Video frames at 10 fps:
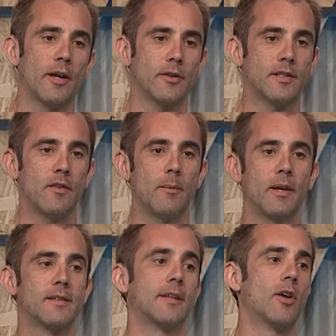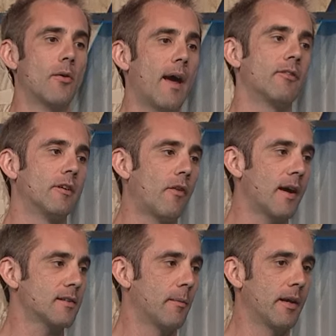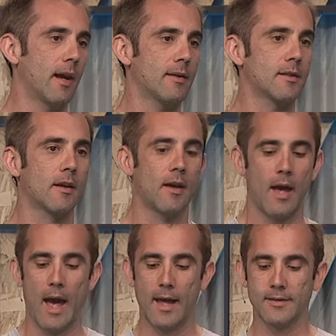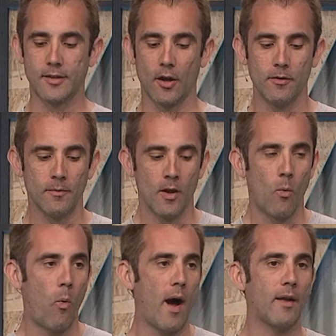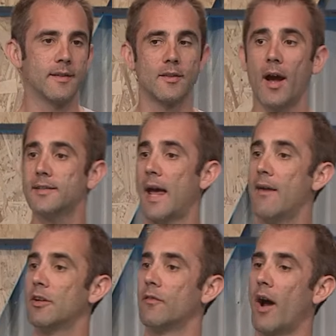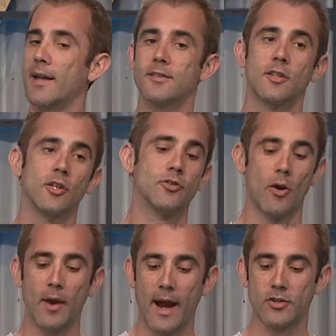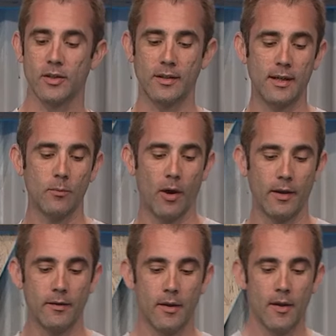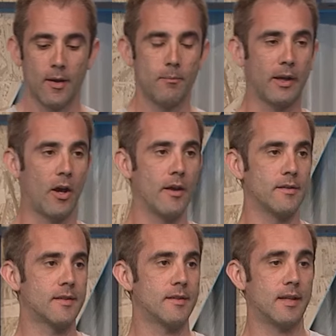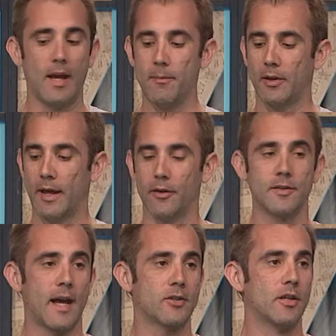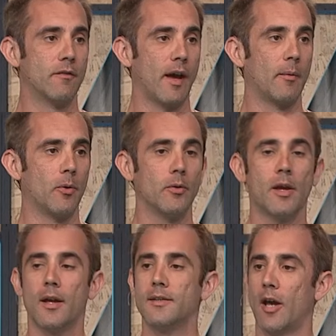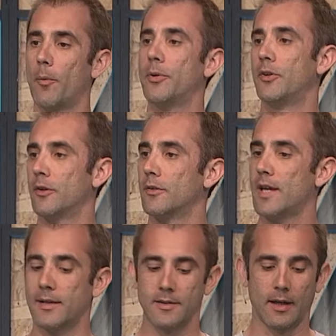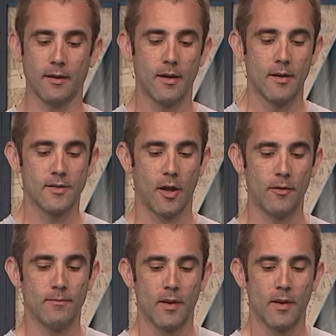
for Android TV because I don't have a device on my desk. And so while it's nice to have a device, you don't actually need one because the emulator is actually available to help you do your testing. So